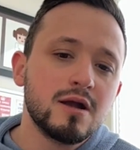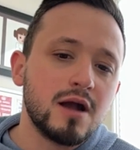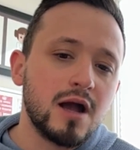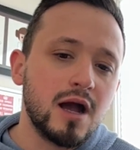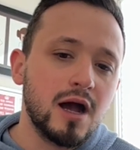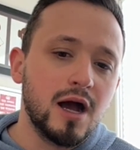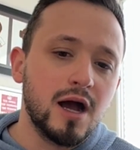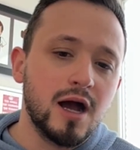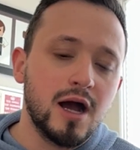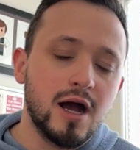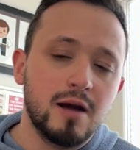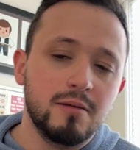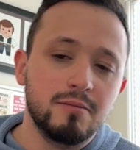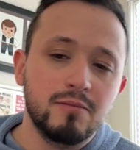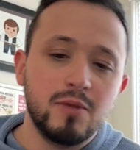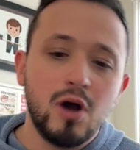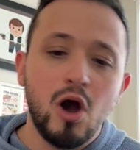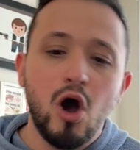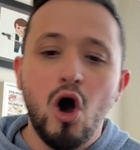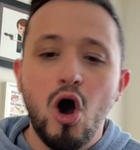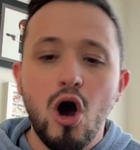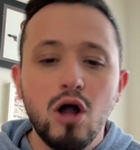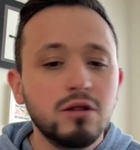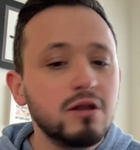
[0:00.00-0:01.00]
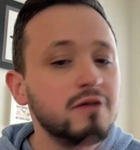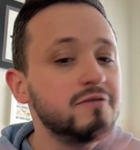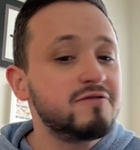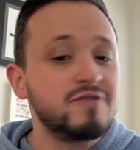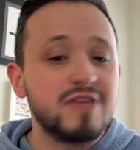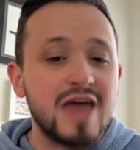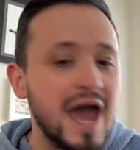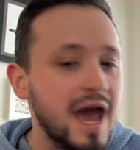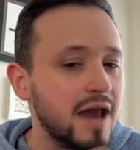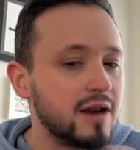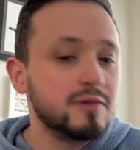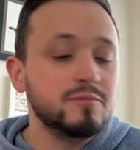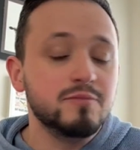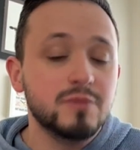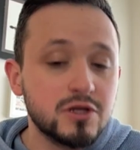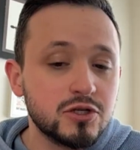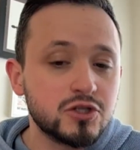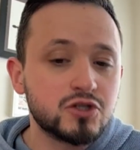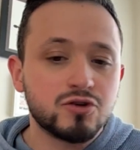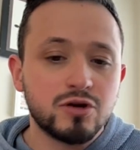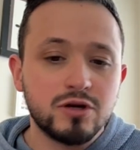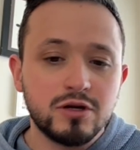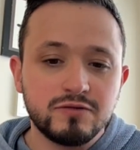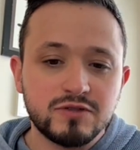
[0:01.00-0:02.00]
All of that
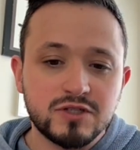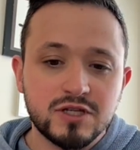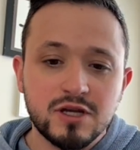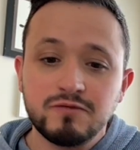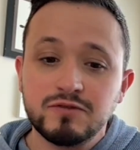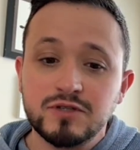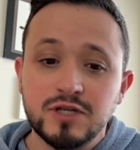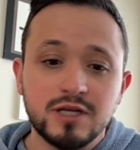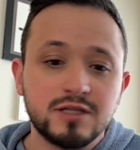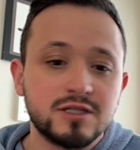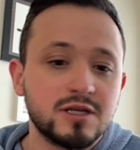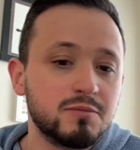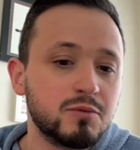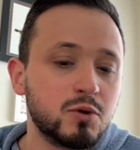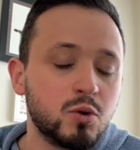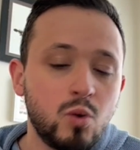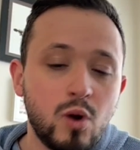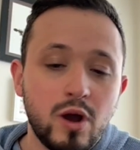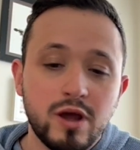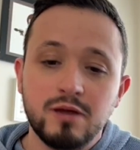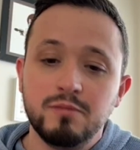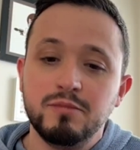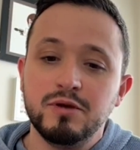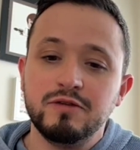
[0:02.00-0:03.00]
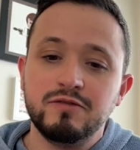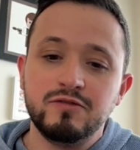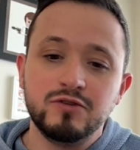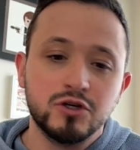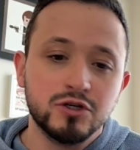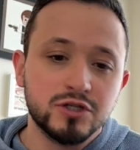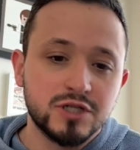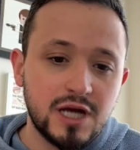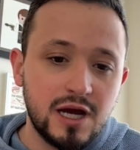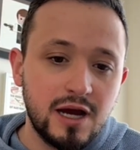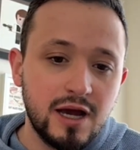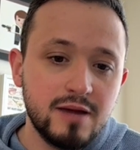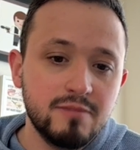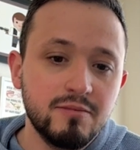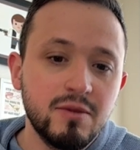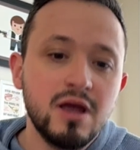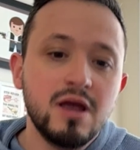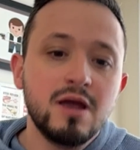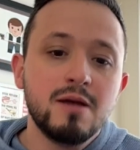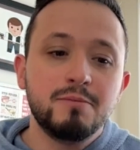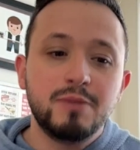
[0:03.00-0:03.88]
administrative stuff takes up quite a bit of your time,